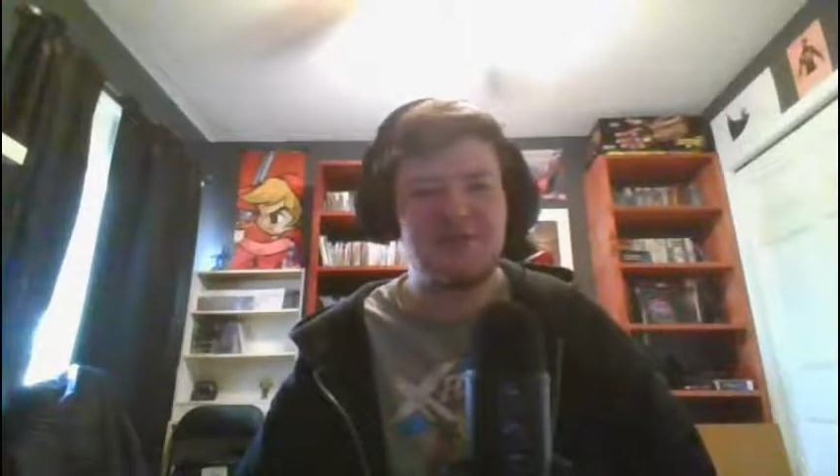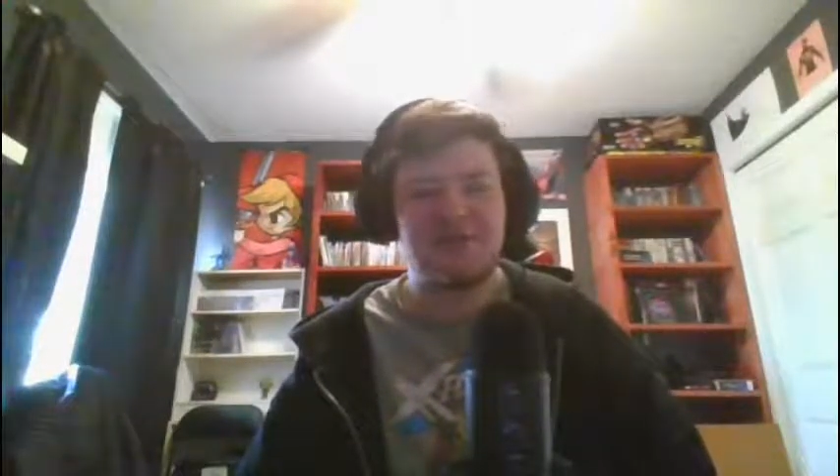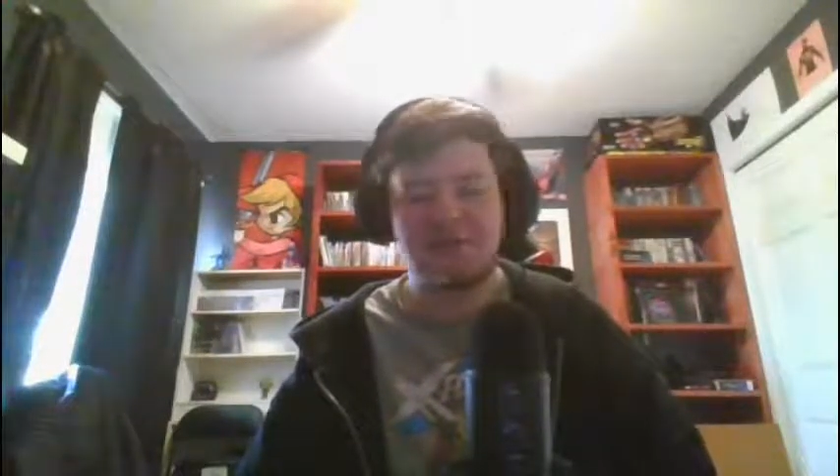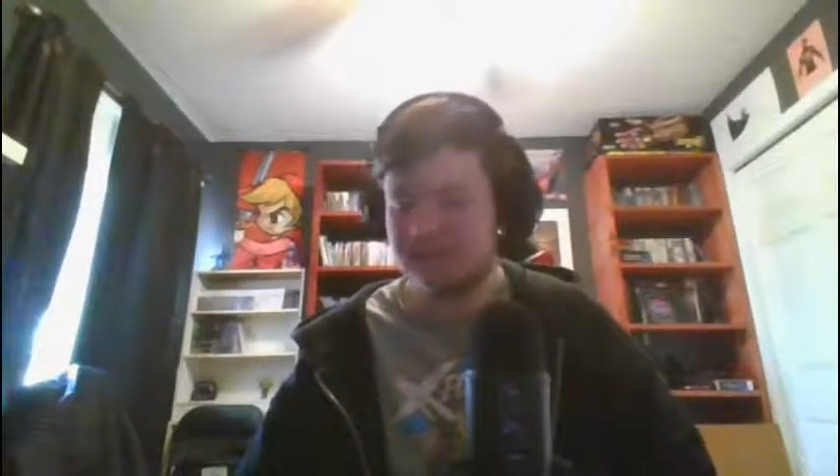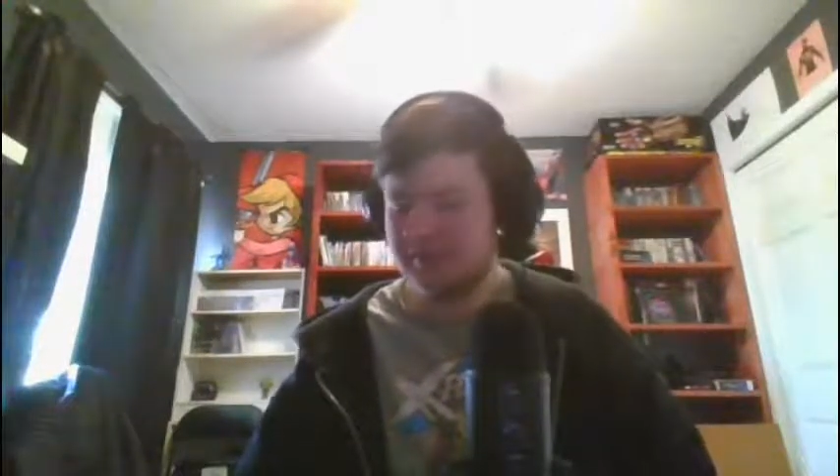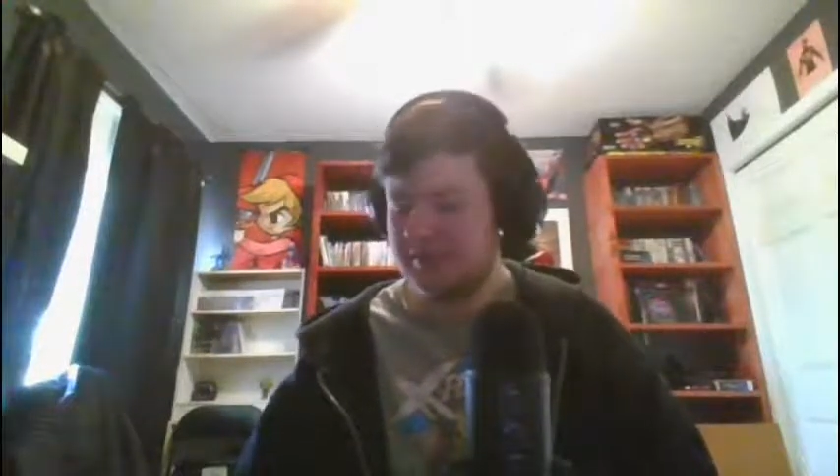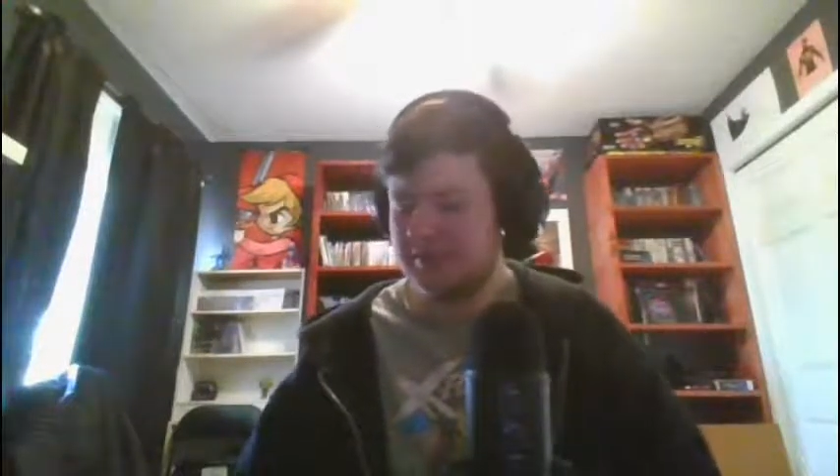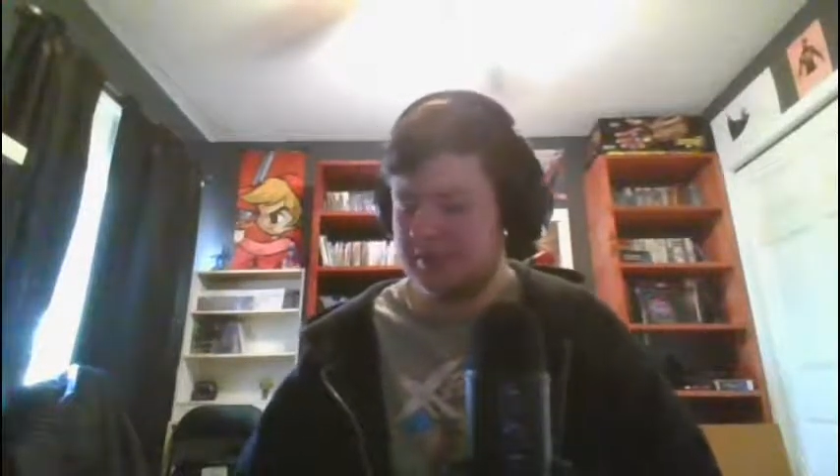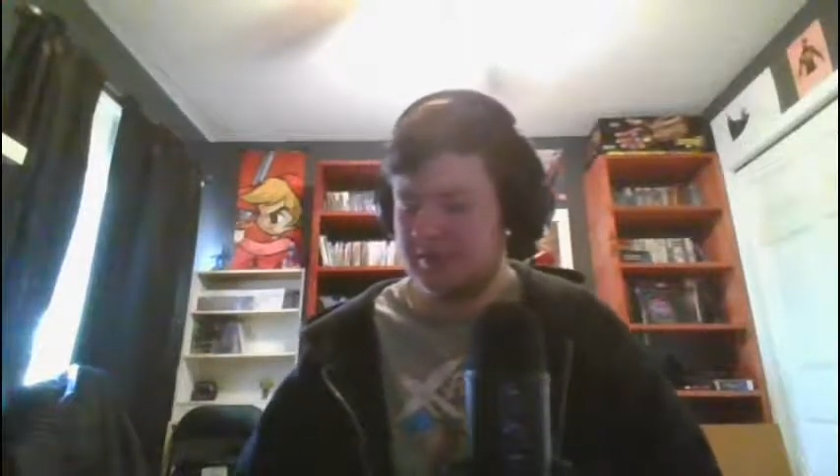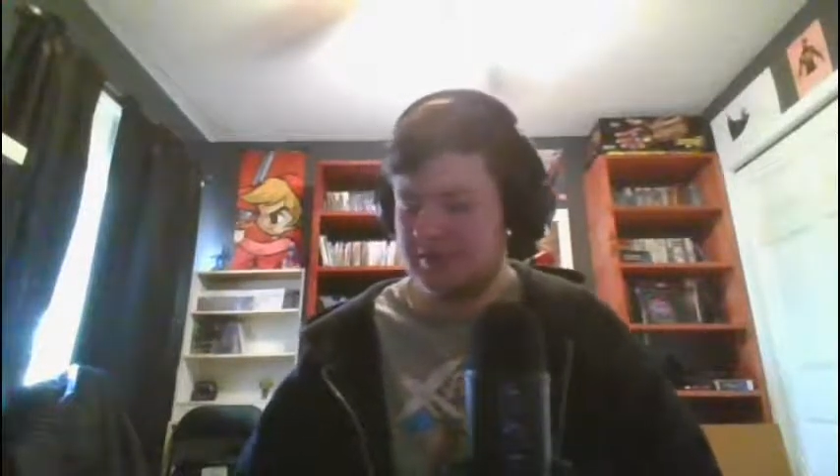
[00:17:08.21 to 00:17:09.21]
So,
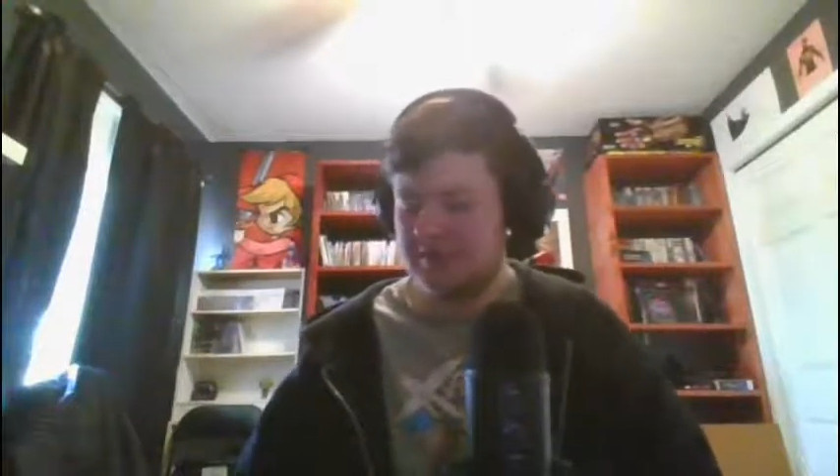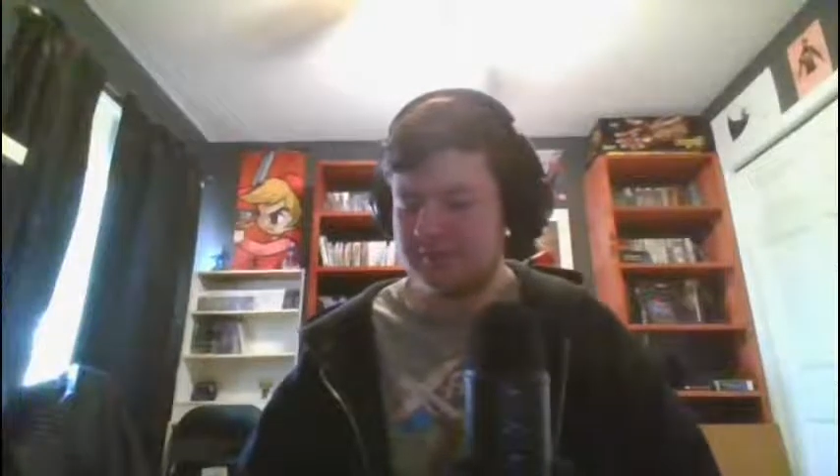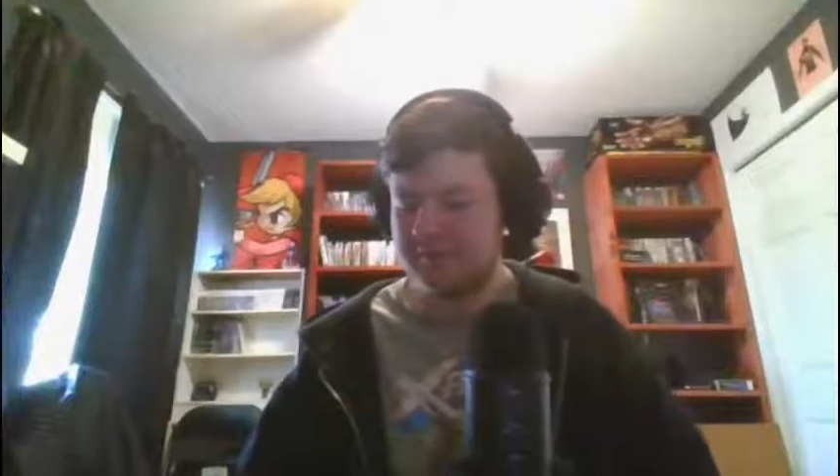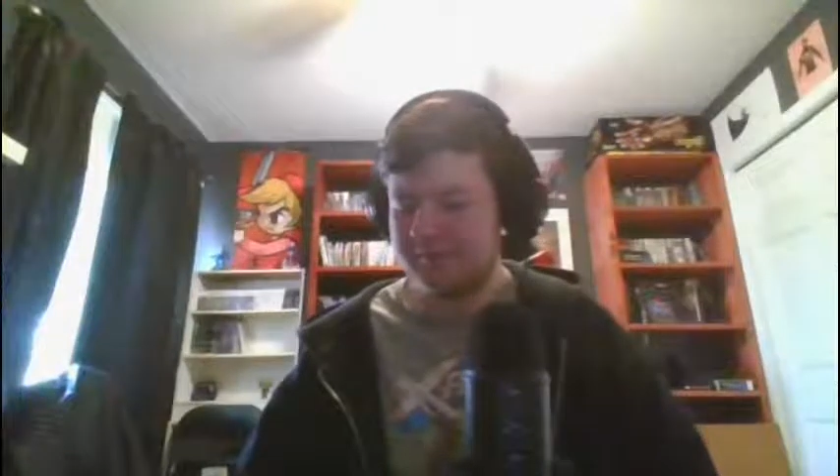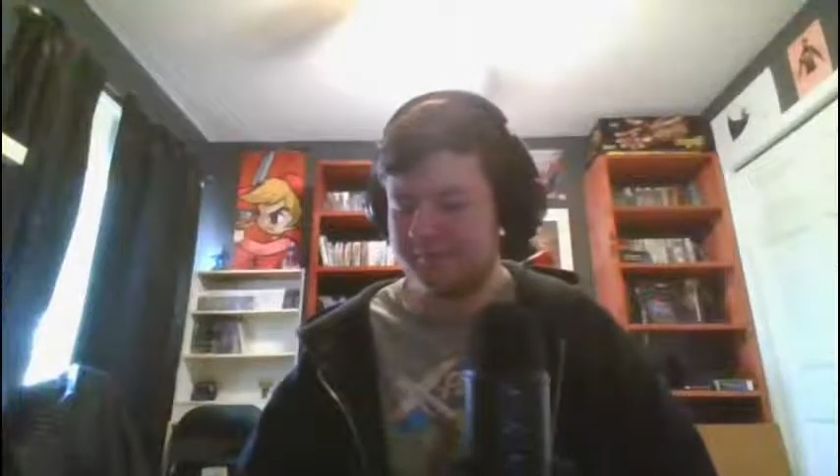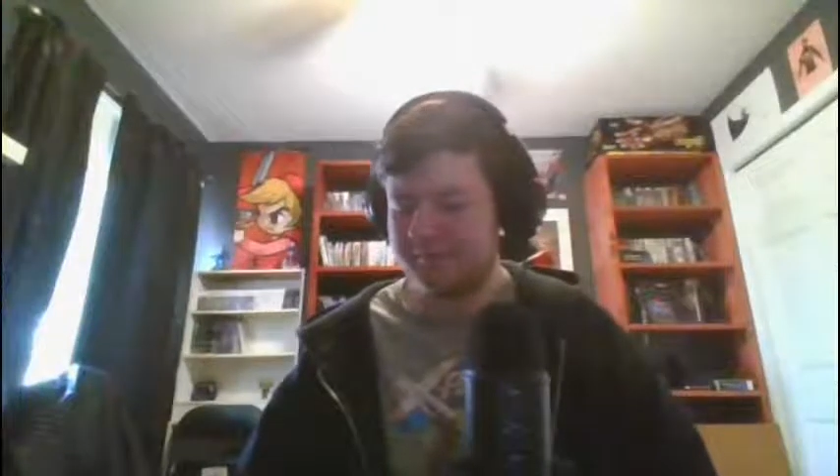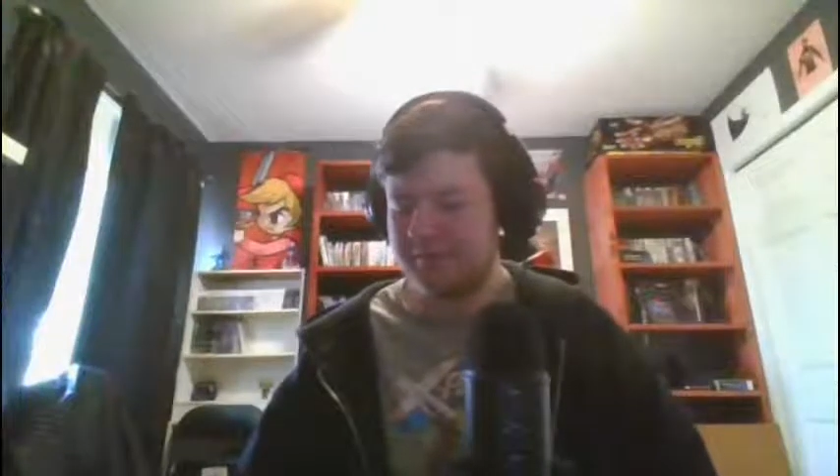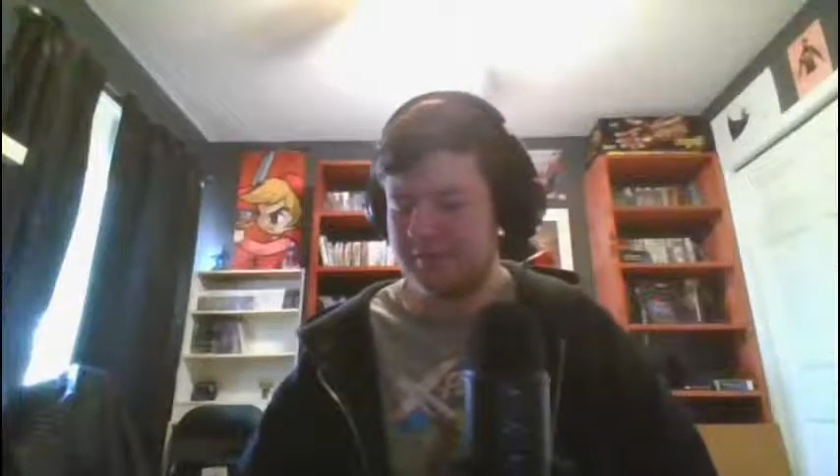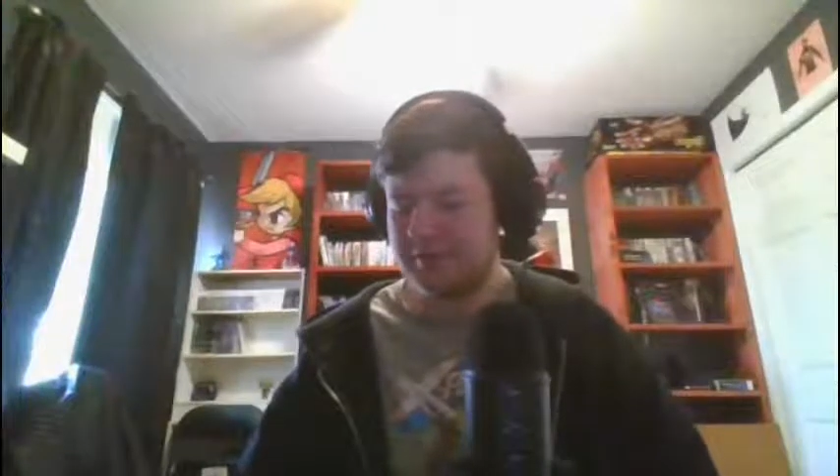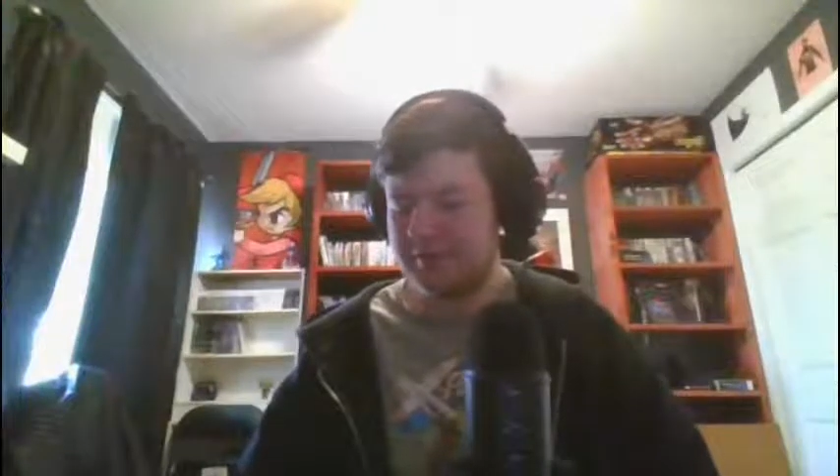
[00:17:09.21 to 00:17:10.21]
um,
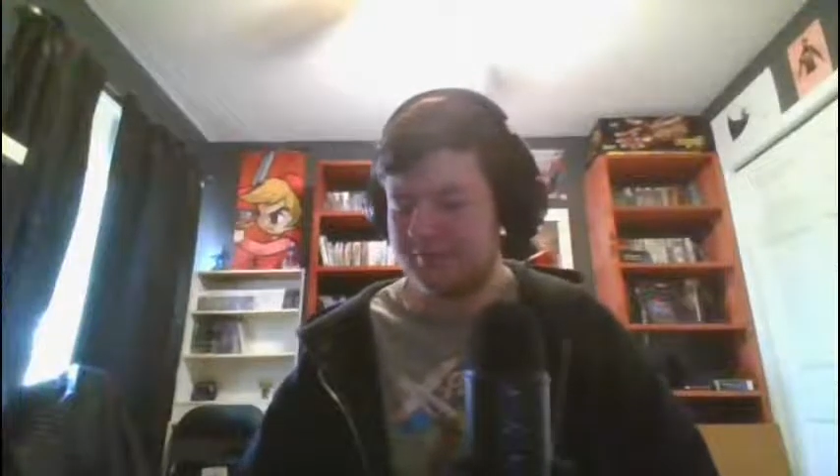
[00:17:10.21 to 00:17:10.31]
but